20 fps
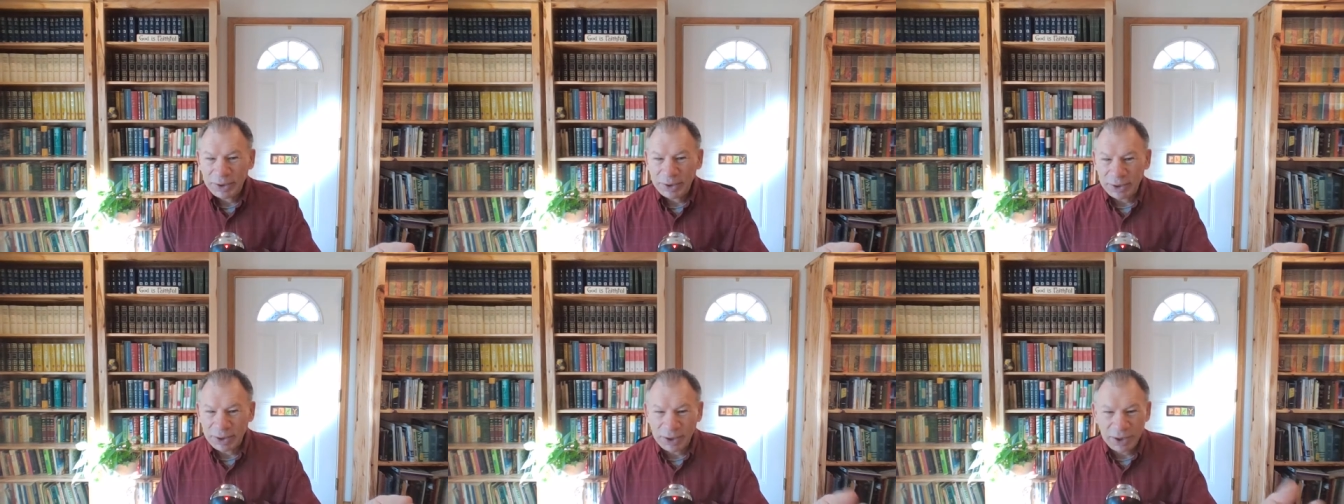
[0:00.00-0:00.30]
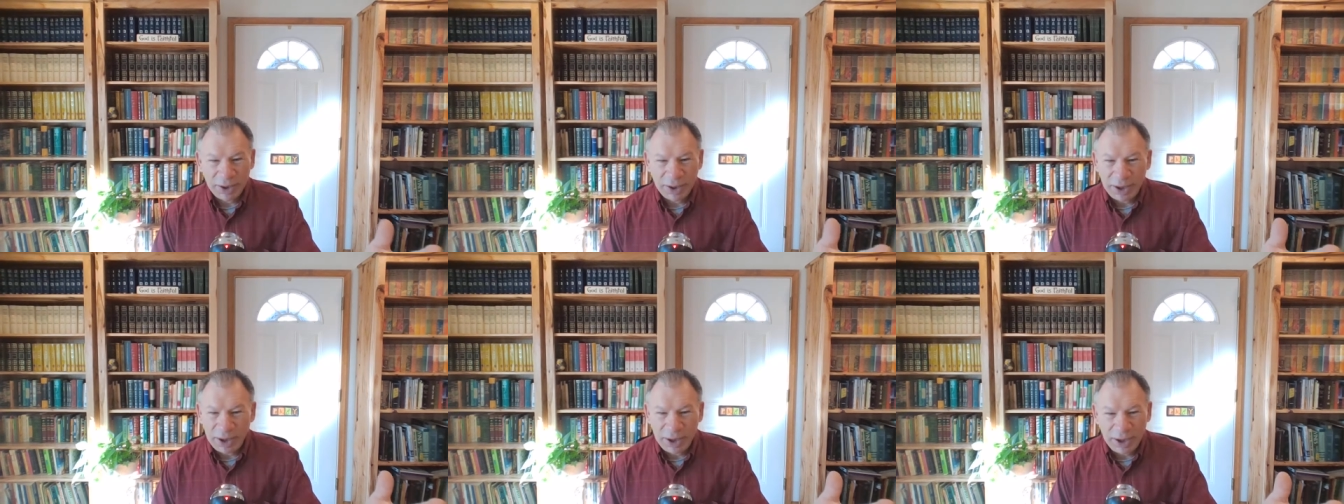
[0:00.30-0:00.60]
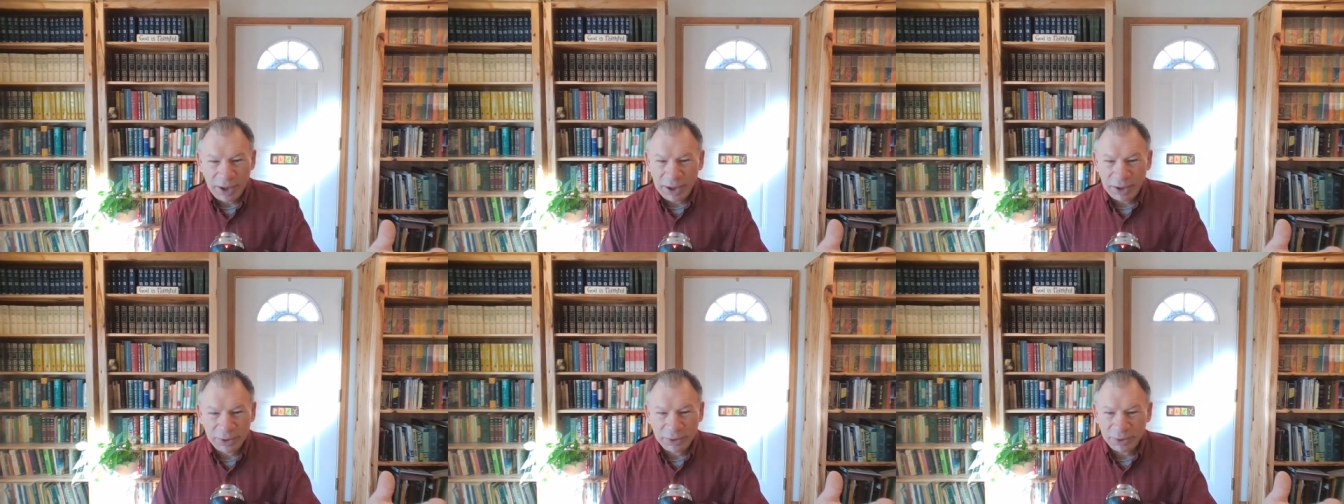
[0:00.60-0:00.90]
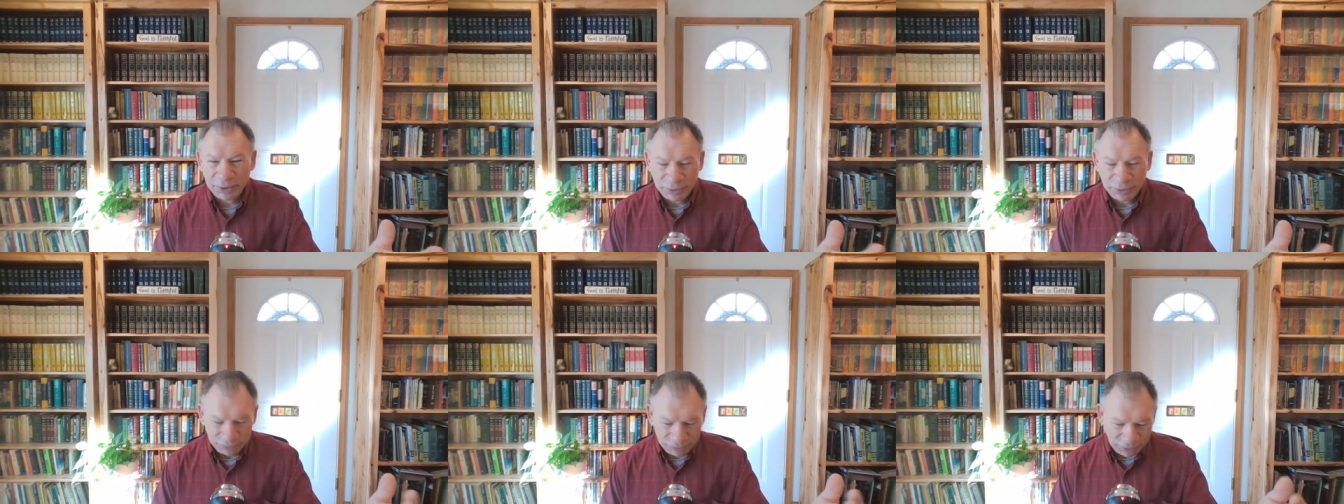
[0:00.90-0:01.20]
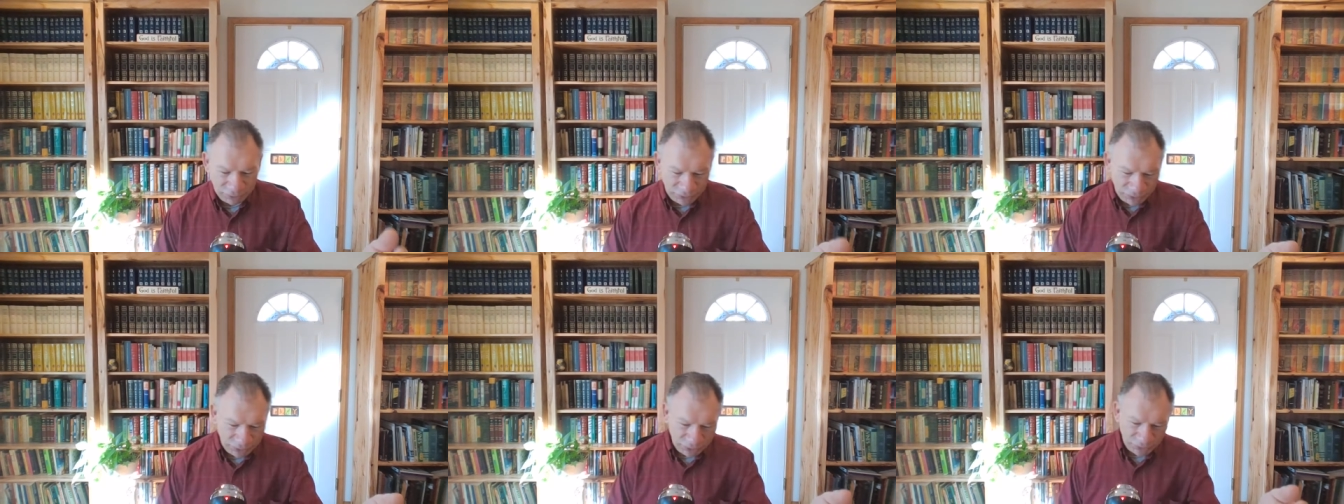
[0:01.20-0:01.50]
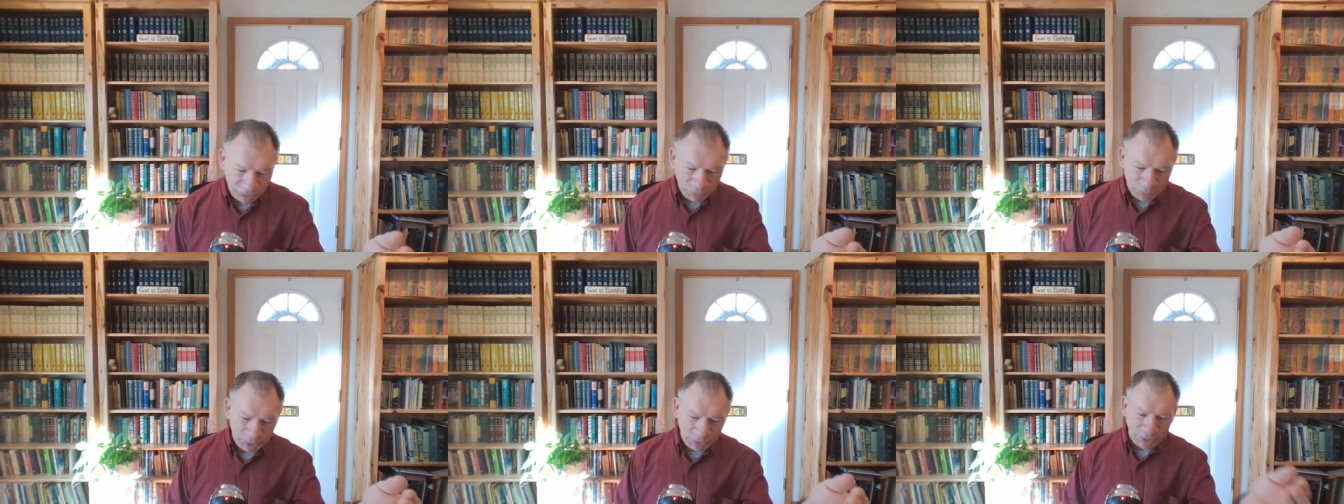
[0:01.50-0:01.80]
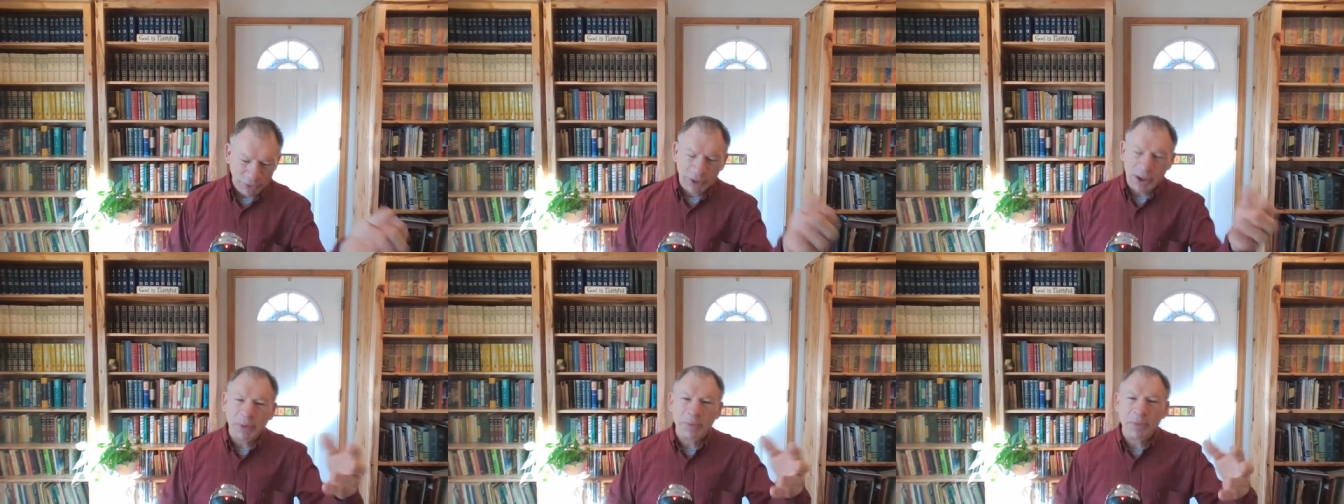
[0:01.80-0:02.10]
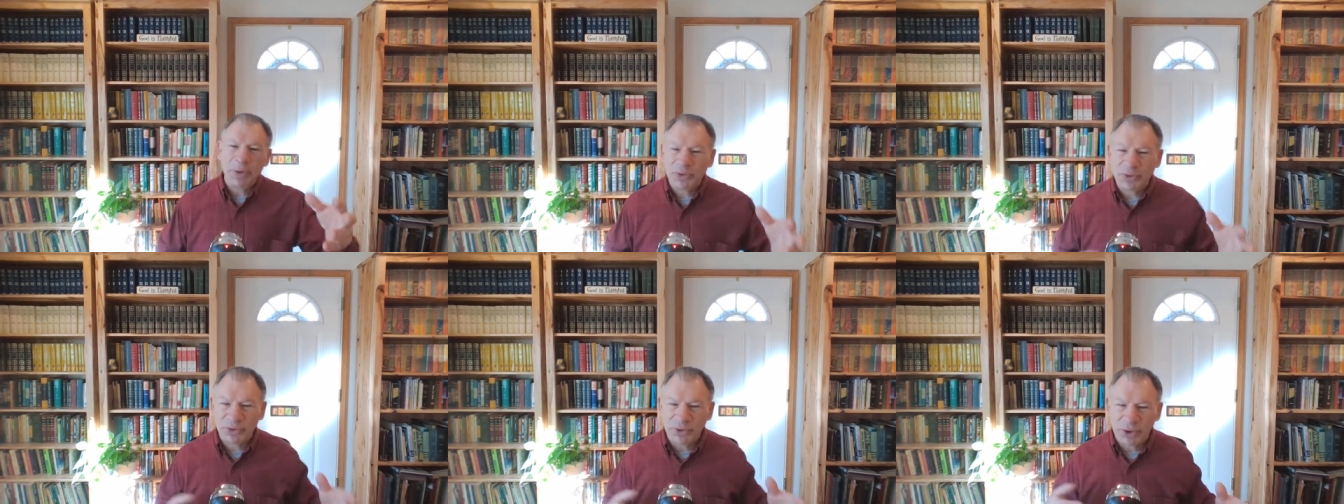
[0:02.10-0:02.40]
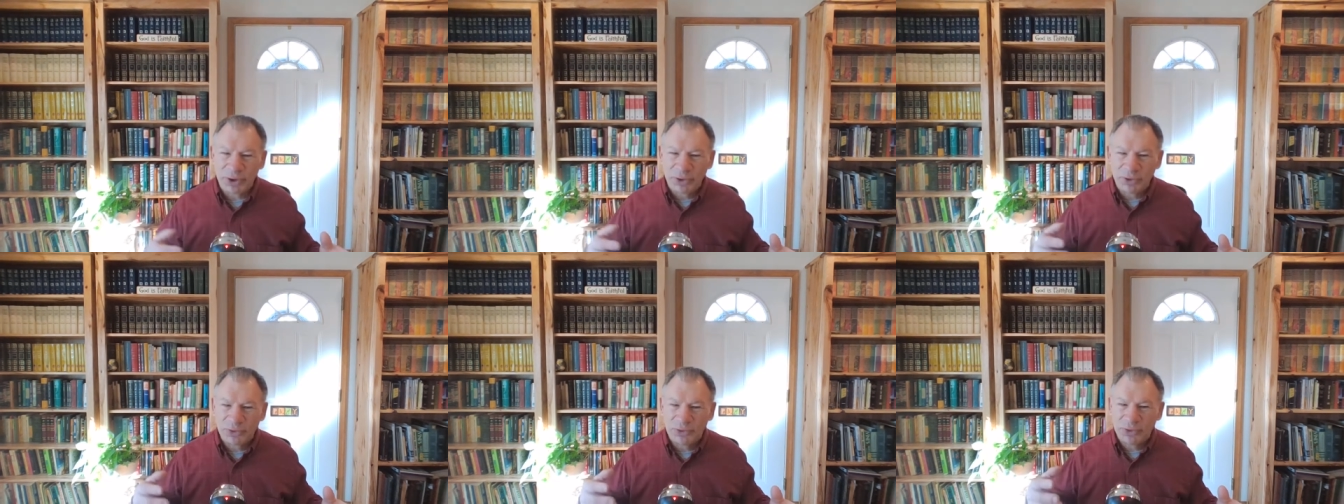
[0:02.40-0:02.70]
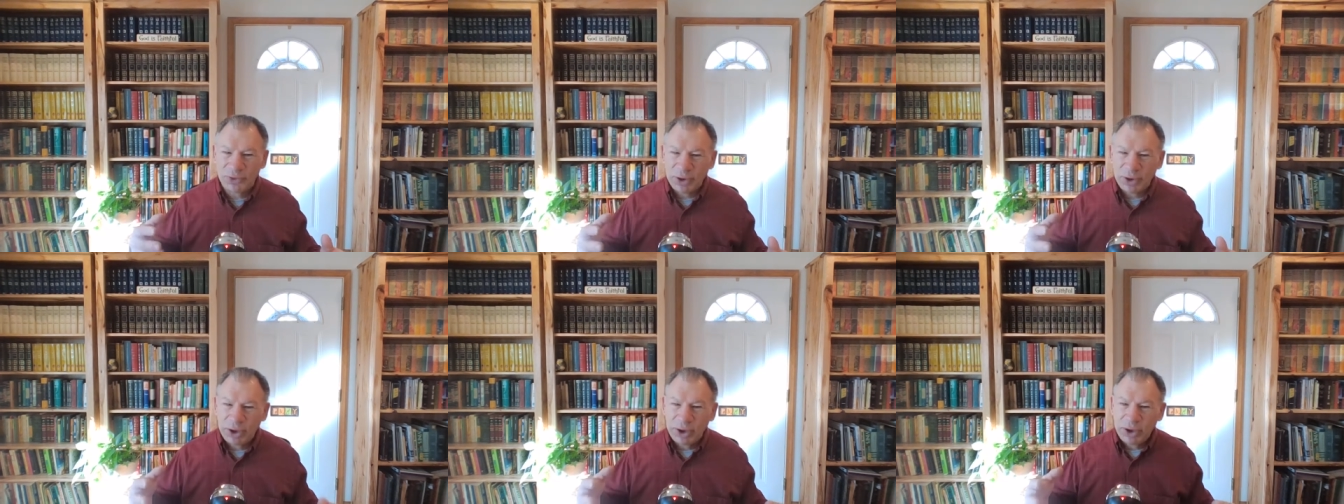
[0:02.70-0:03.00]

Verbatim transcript: Uh, I, couldn't resist. But clemency is